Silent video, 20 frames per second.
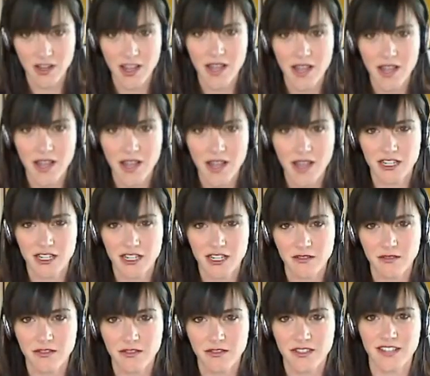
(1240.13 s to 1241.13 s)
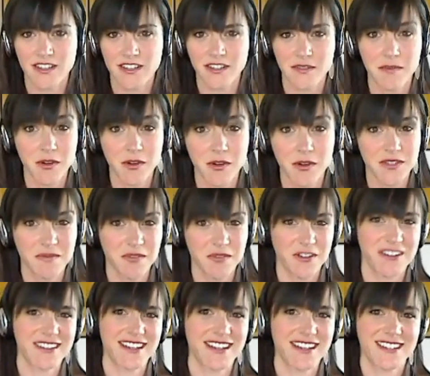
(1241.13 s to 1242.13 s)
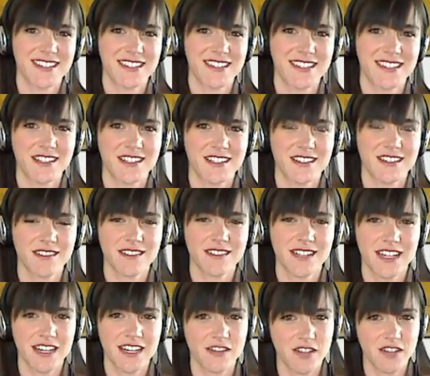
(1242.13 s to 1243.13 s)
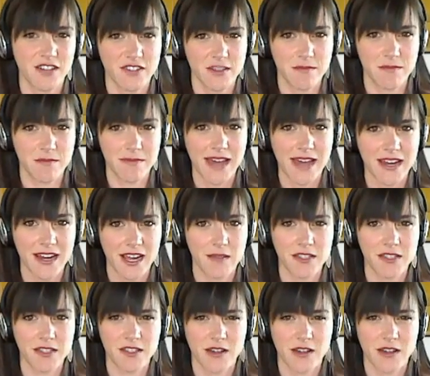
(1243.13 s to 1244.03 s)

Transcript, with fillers: but you you said that the most important thing is still getting rid of some bad habits.